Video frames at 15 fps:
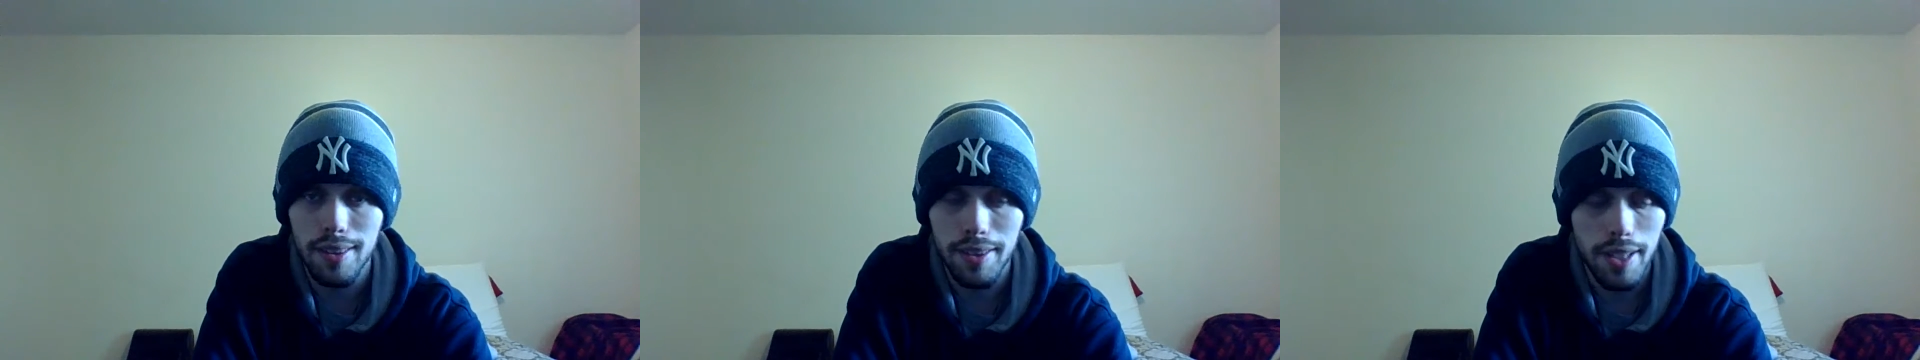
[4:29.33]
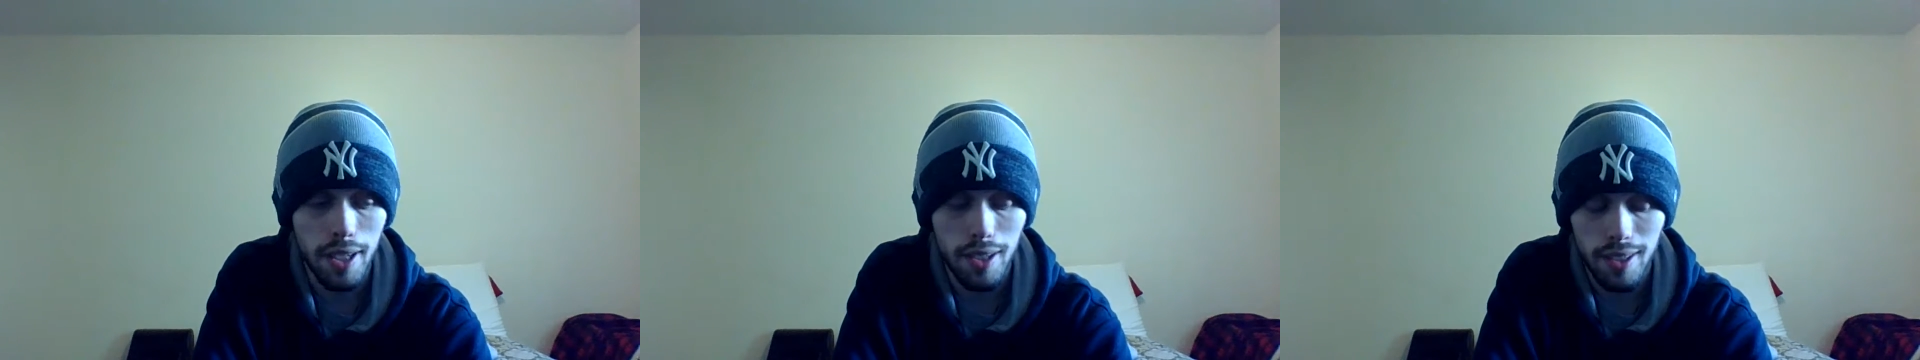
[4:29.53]

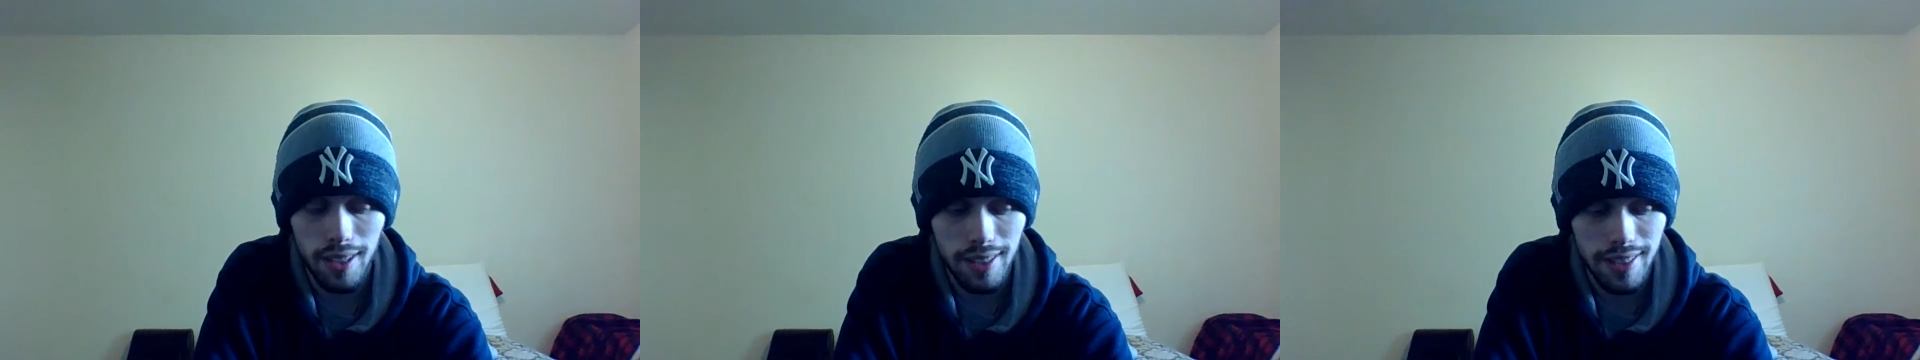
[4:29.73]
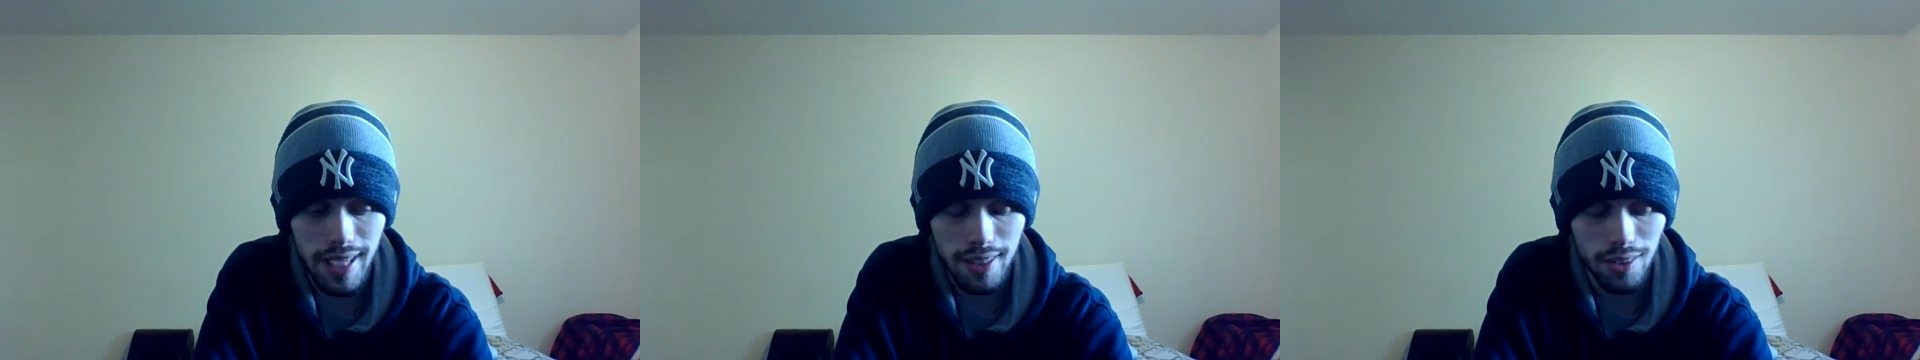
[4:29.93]

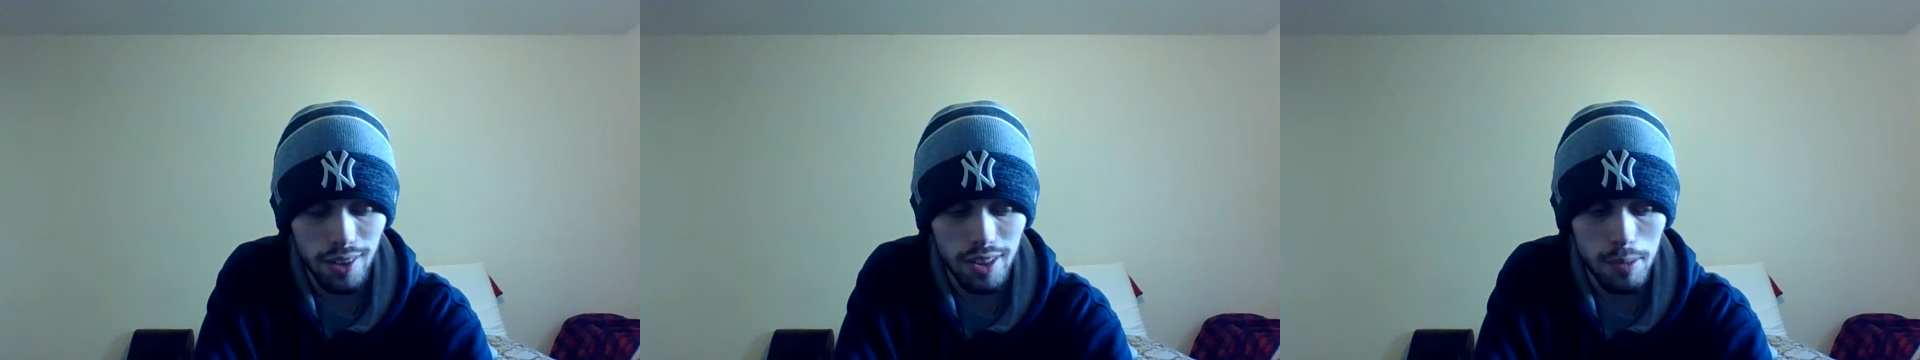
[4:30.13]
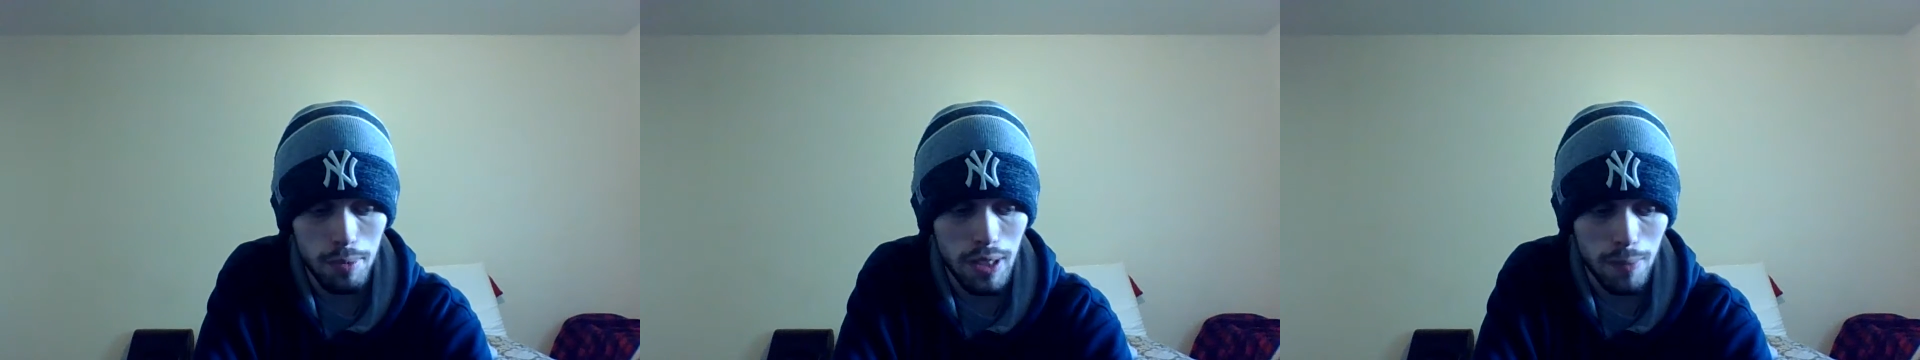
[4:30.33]
they
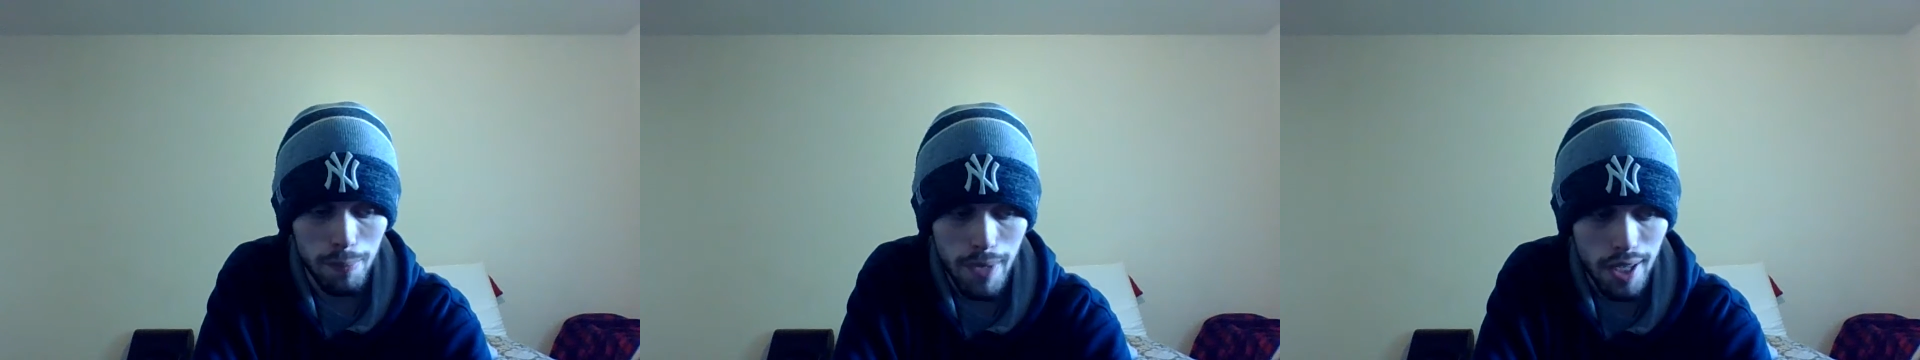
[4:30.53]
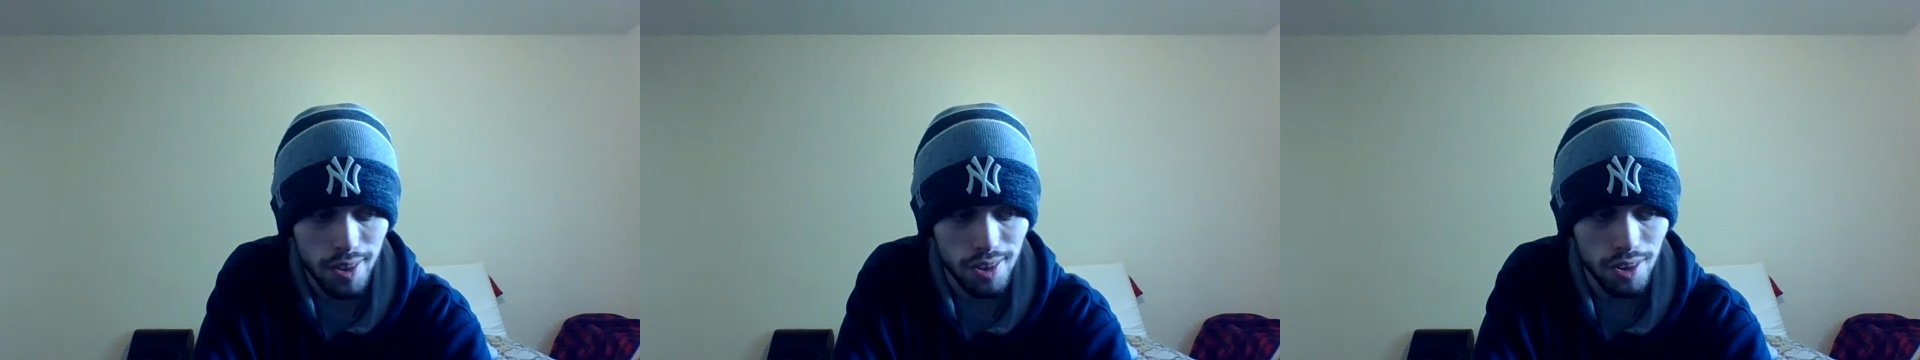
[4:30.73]
look to be a
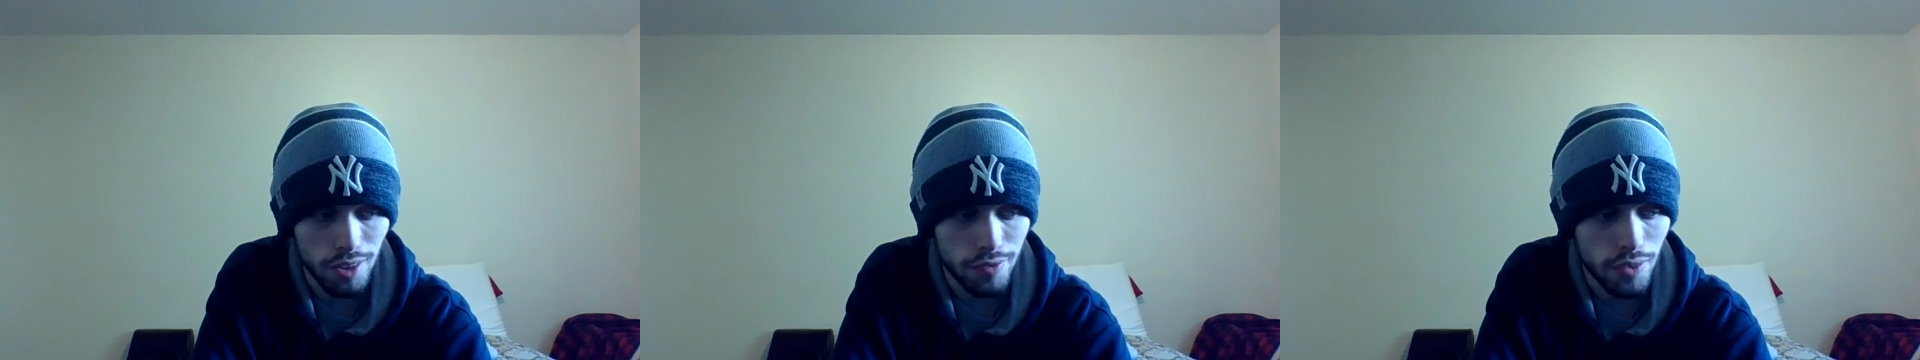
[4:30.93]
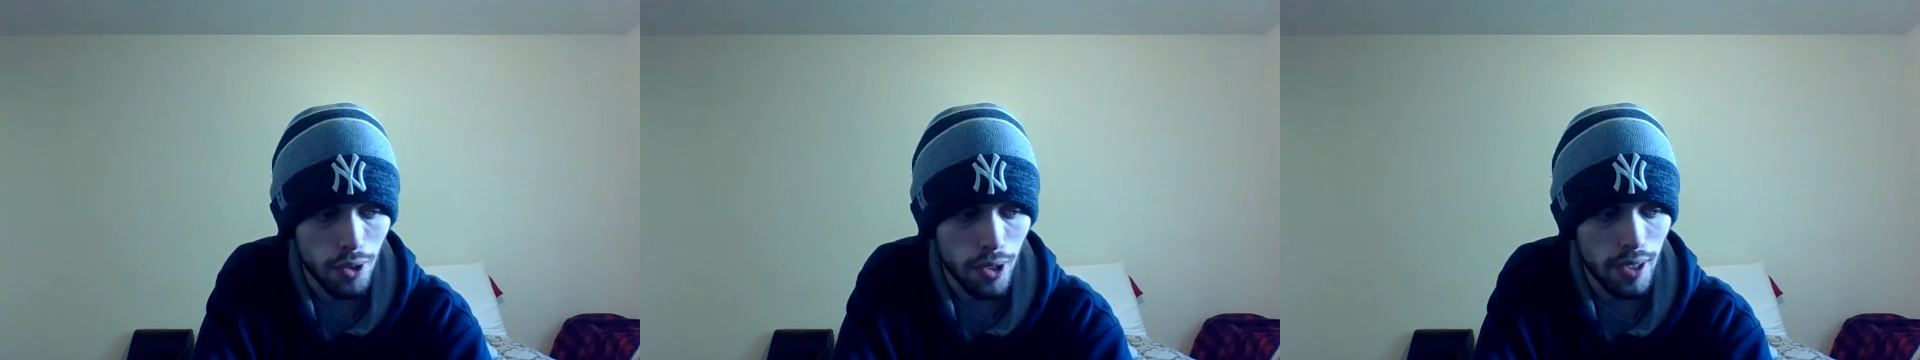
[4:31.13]
mess so
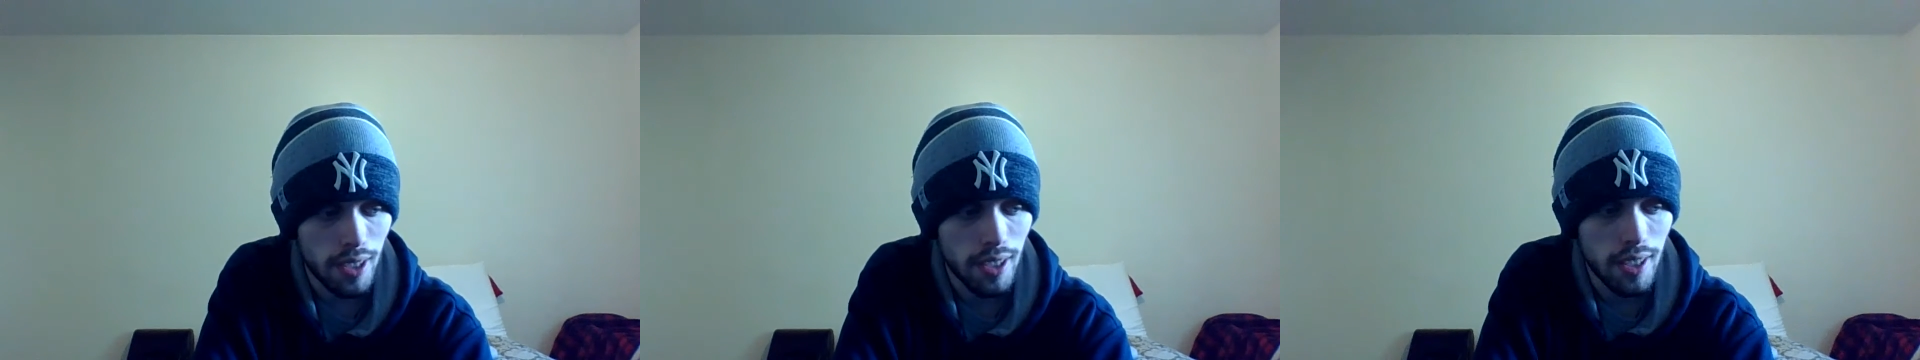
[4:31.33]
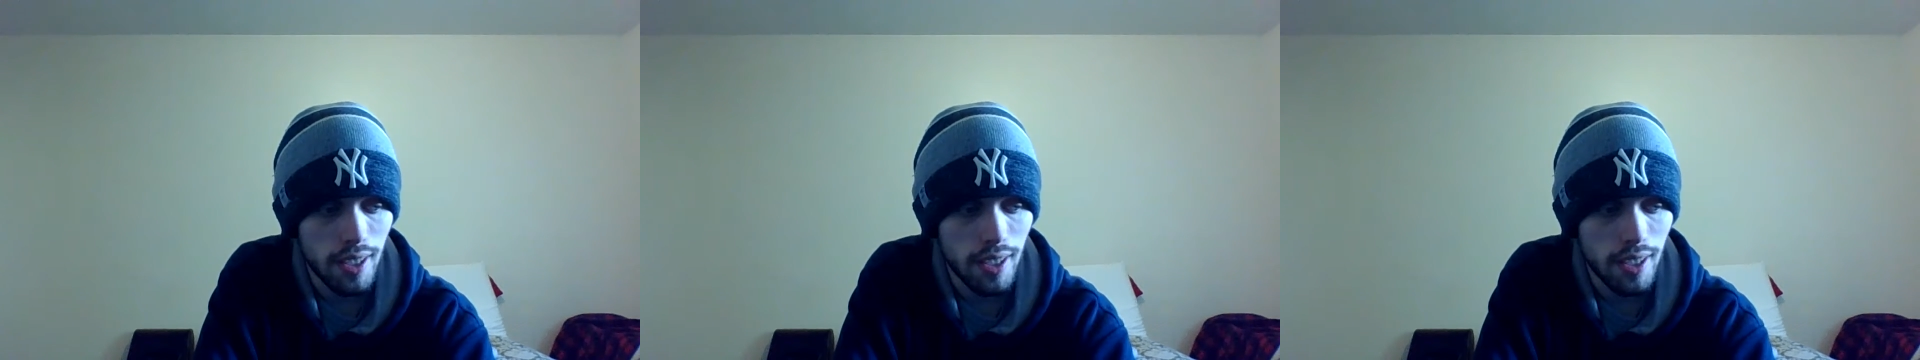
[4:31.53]
far.